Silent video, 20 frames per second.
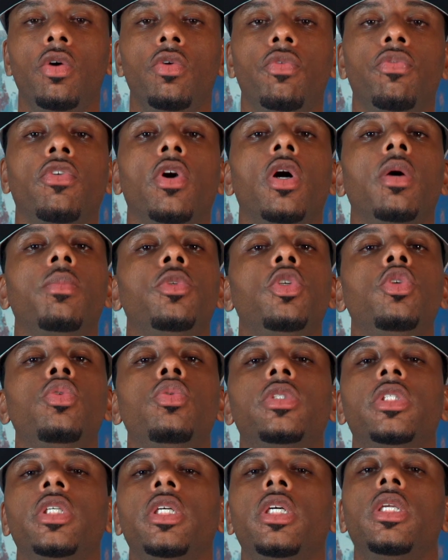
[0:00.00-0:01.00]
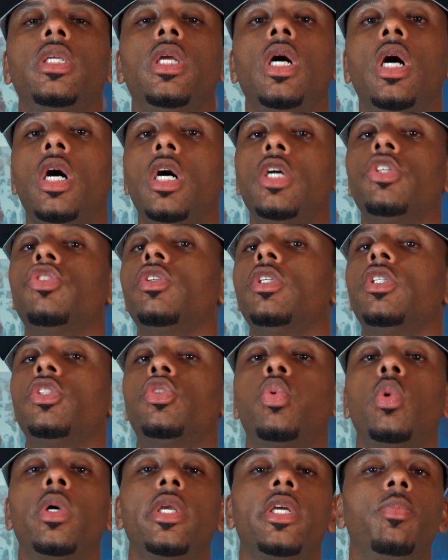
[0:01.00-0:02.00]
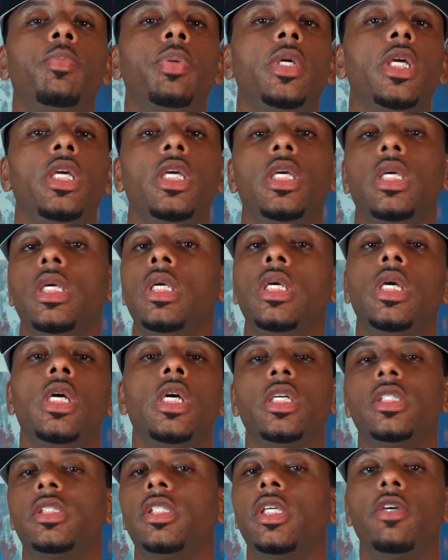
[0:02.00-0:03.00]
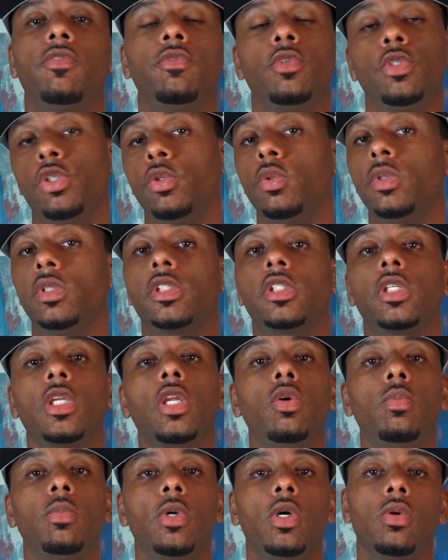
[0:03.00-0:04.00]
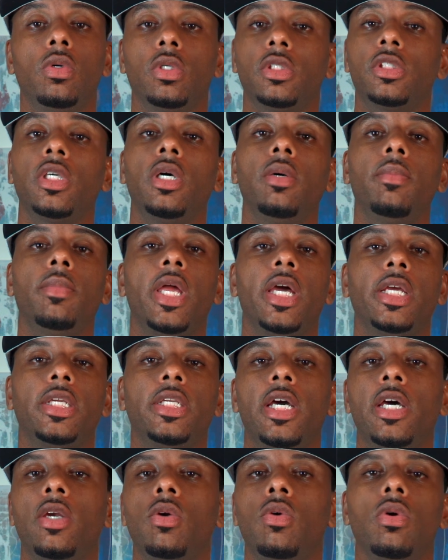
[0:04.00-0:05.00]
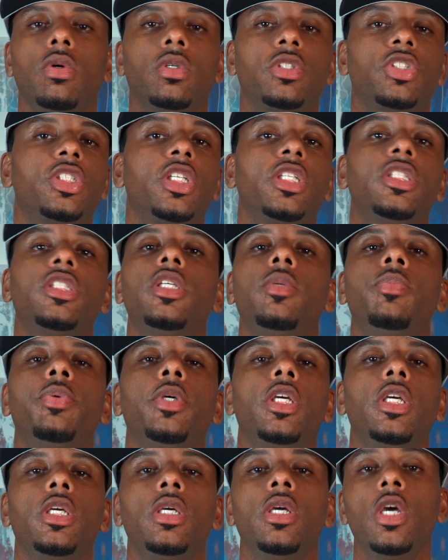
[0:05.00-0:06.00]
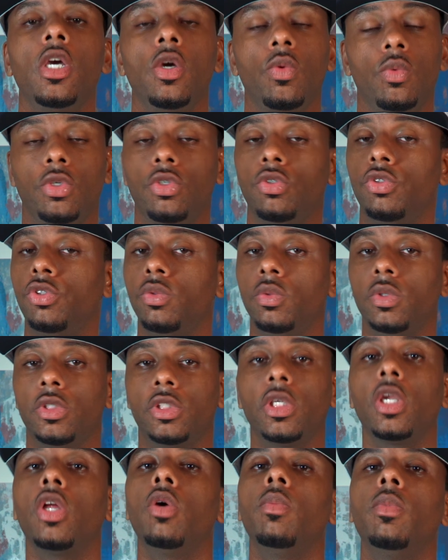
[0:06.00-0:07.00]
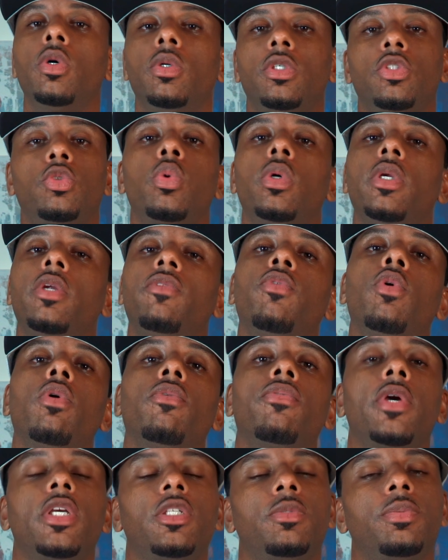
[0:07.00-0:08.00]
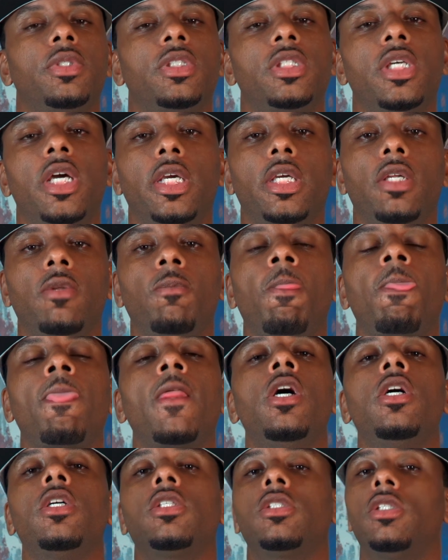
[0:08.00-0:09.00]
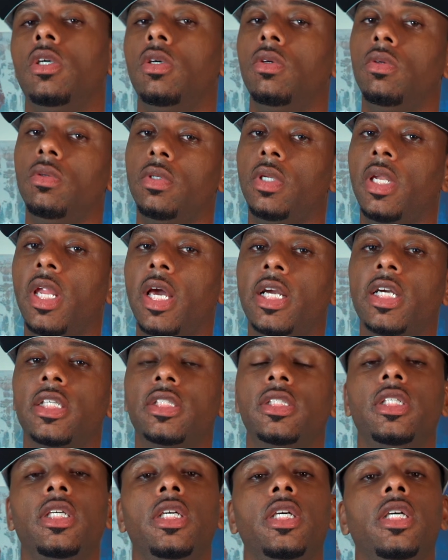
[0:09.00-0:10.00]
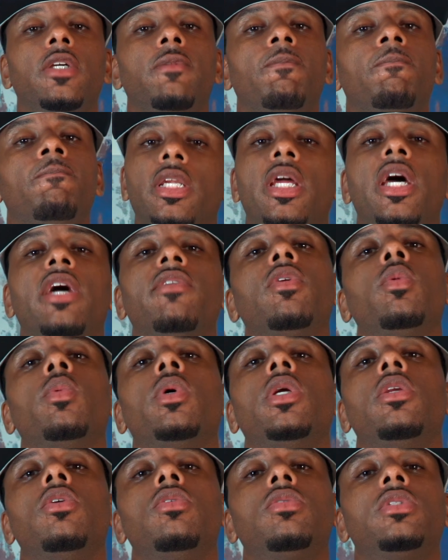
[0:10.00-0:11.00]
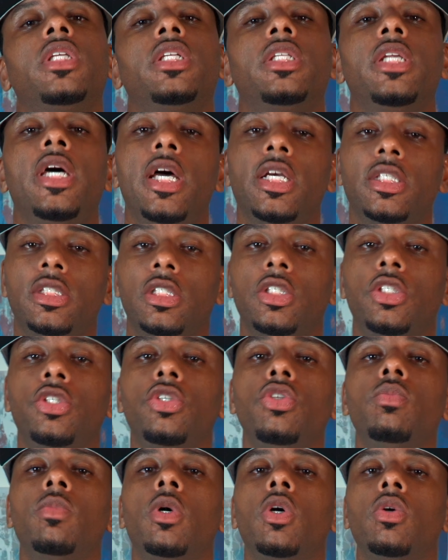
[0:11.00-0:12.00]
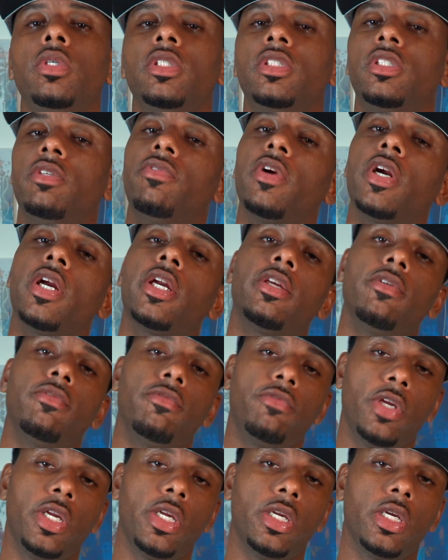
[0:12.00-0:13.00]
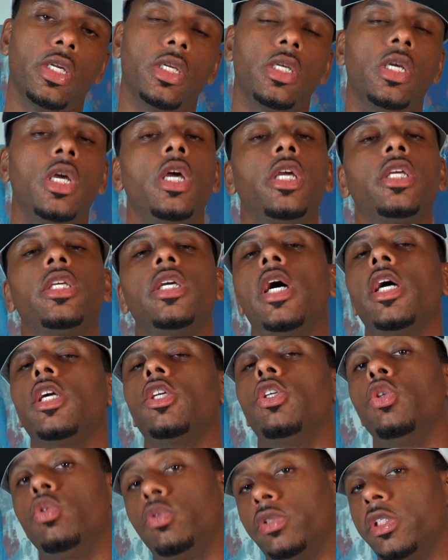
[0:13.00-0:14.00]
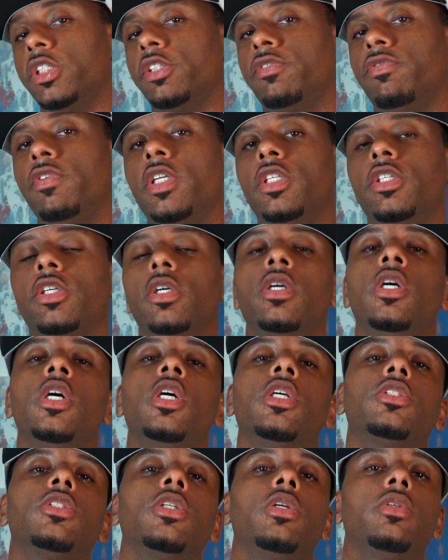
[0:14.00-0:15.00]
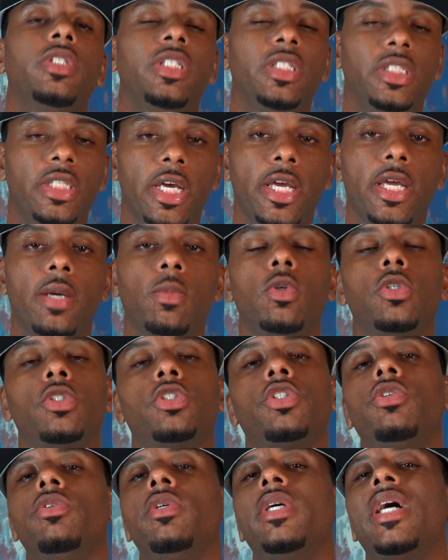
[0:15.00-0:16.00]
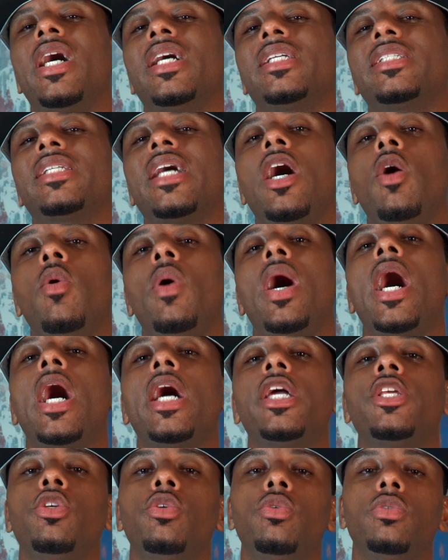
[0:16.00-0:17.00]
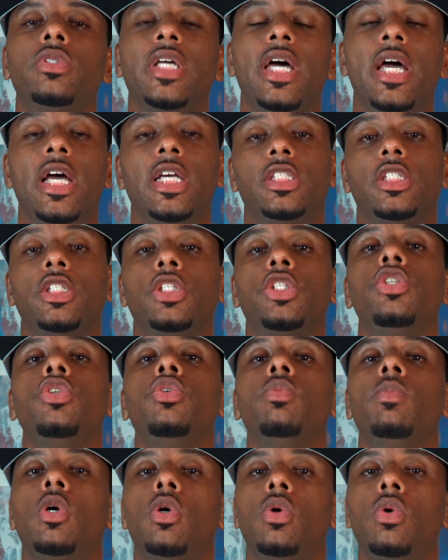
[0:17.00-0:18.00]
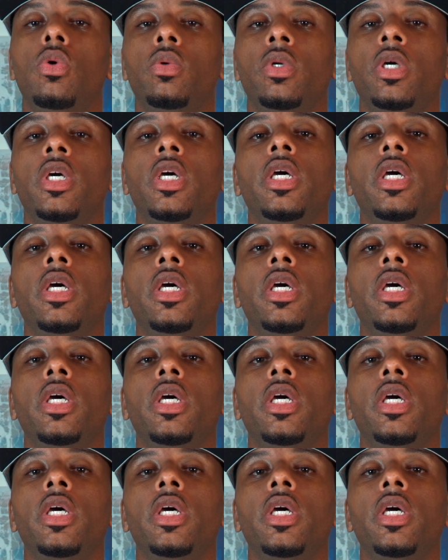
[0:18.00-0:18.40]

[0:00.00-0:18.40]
from using 120p, say if you shoot in slow-mo or something like that, or 60p when you shoot in slow-mo in 24 frames per second. So like I said, everyone knows that the S&Q mode is a very convenient yet useless feature. So today I'm going to show you guys how I use the S&Q mode